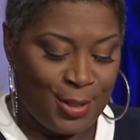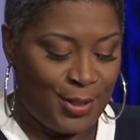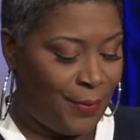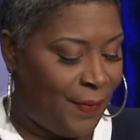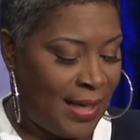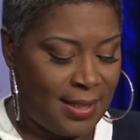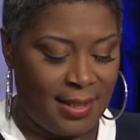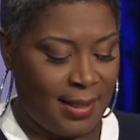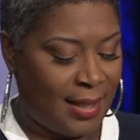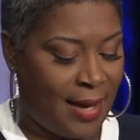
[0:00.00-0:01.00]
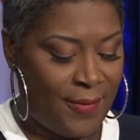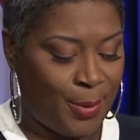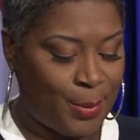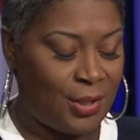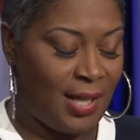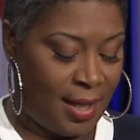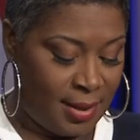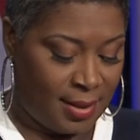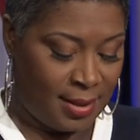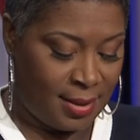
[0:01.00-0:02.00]
to face the inevitable
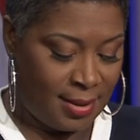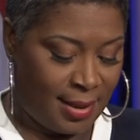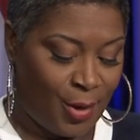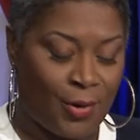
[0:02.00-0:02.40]
challenges that